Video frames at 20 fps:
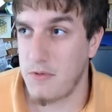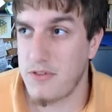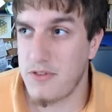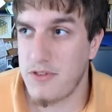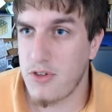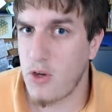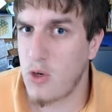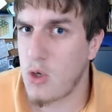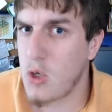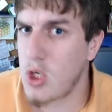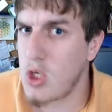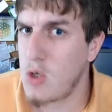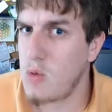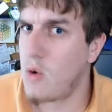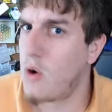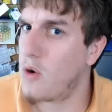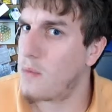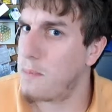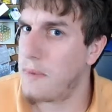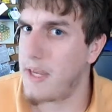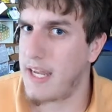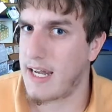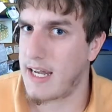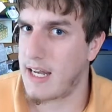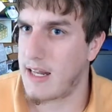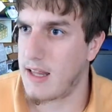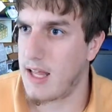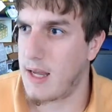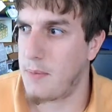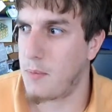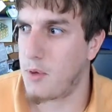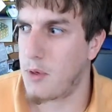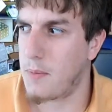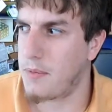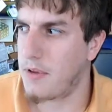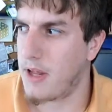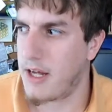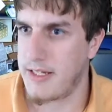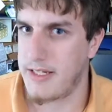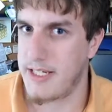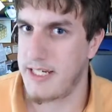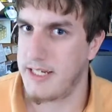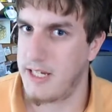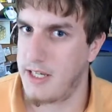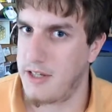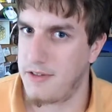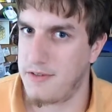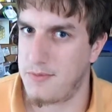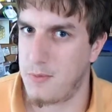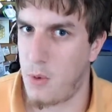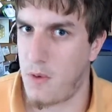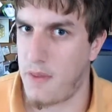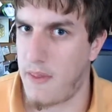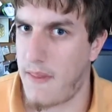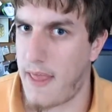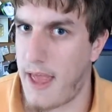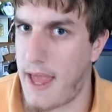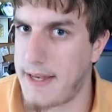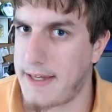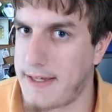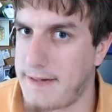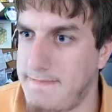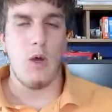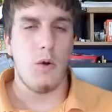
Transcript: so you won't be getting a lot more plot details more than that.